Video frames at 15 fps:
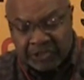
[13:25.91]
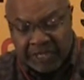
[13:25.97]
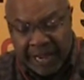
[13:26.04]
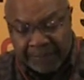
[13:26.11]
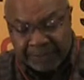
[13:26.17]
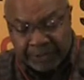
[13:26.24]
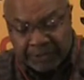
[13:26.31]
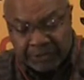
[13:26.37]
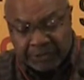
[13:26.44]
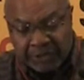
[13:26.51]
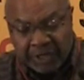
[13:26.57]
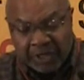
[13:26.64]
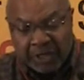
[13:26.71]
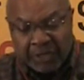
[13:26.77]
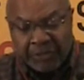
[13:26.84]
chapters
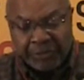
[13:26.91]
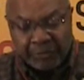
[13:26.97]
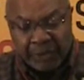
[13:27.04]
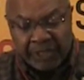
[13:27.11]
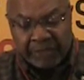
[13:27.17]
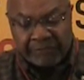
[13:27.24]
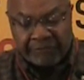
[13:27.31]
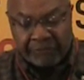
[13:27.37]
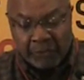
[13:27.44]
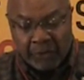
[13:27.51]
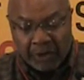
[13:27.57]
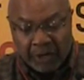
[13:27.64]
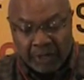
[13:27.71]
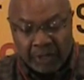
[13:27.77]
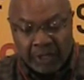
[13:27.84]
3 and
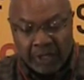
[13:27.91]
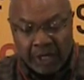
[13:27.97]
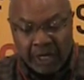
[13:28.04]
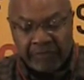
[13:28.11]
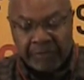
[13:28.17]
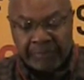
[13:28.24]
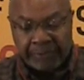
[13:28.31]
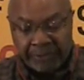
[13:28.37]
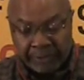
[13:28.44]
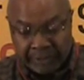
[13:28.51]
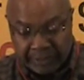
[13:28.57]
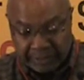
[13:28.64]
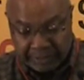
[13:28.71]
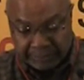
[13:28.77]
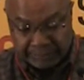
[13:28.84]
4 of
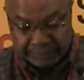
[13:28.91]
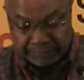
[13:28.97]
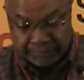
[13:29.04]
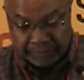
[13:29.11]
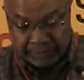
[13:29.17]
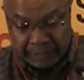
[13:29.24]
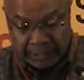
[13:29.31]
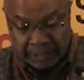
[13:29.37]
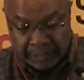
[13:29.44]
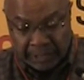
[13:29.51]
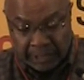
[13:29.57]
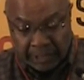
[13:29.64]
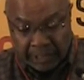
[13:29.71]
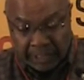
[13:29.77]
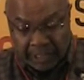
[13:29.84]
Imperialism.
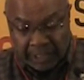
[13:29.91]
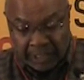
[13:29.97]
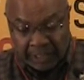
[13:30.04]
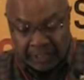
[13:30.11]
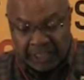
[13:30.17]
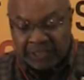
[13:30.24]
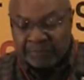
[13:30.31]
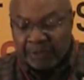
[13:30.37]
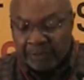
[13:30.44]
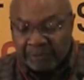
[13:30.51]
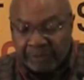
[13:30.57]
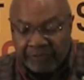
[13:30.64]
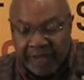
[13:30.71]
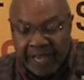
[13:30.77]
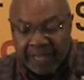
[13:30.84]
This book
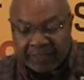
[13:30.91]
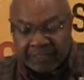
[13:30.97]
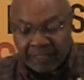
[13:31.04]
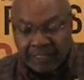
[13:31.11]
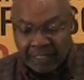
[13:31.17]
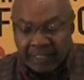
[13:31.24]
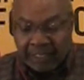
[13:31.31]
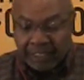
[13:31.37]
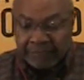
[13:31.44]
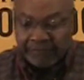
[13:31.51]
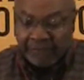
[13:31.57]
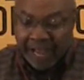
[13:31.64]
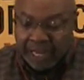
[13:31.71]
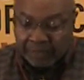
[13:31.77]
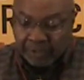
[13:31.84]
provides
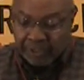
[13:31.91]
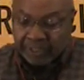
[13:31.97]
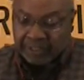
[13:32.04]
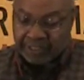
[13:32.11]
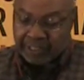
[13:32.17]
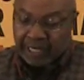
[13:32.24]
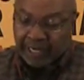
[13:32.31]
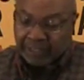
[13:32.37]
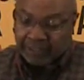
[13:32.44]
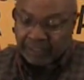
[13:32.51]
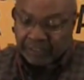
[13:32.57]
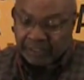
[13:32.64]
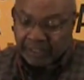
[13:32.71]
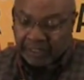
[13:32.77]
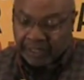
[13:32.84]
valuable insights
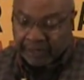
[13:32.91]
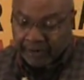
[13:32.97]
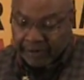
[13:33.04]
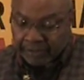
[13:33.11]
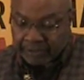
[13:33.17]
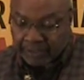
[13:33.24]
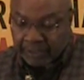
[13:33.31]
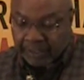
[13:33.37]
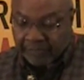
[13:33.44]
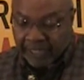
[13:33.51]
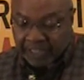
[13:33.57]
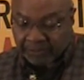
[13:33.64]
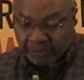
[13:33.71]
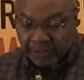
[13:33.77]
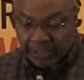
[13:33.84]
into the character of
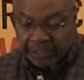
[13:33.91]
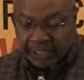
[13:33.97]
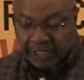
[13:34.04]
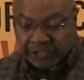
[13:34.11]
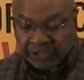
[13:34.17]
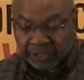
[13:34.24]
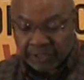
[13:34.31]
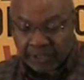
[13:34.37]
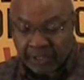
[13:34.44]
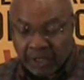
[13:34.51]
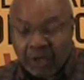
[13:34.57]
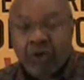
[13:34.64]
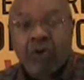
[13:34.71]
exploitation